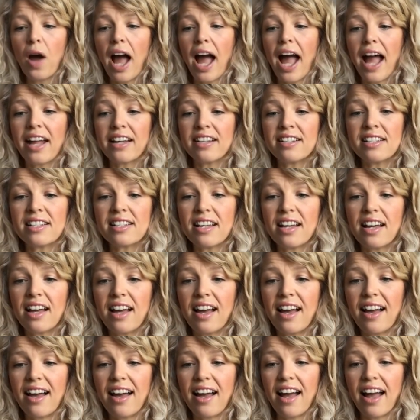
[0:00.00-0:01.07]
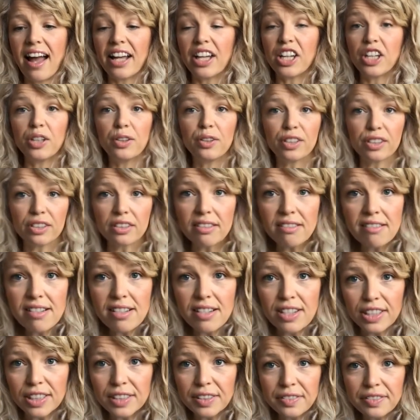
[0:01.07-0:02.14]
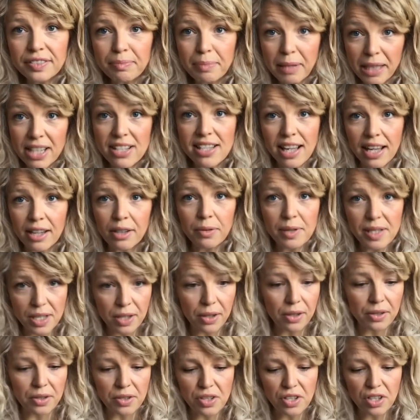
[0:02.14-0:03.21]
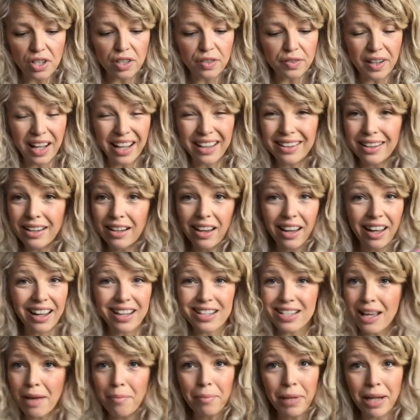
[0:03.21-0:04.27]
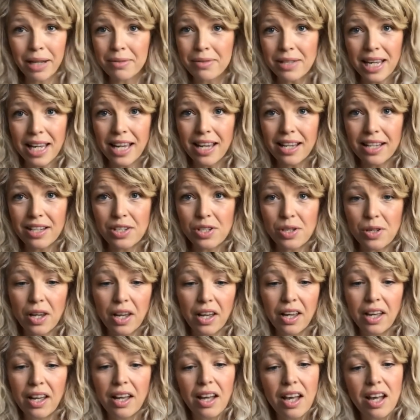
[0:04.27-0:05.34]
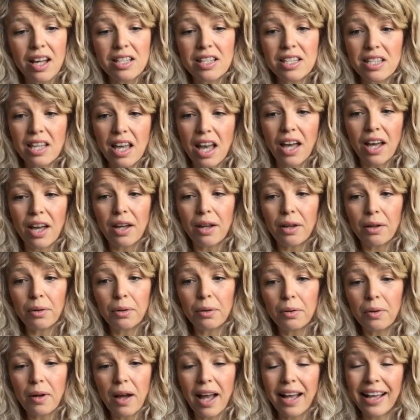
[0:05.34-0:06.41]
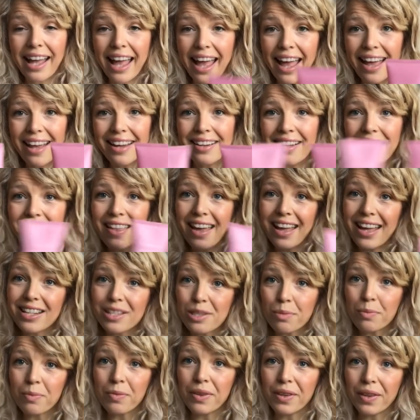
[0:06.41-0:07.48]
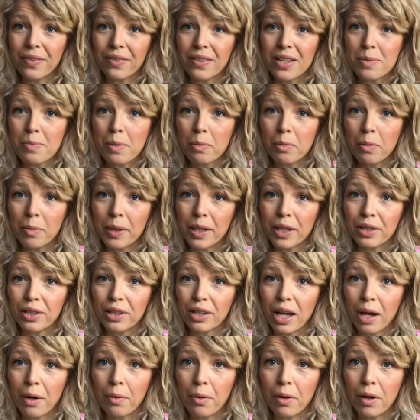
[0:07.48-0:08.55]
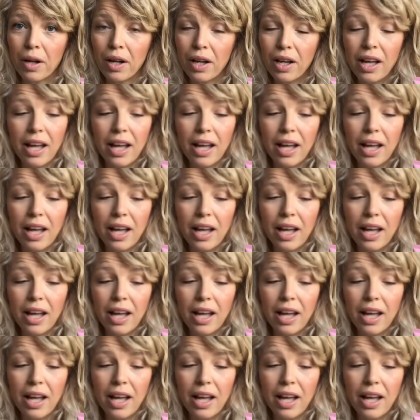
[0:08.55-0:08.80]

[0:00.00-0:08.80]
And I Google stuff because I always Google stuff, and they're like £10 each. So again, they are something that's probably going to go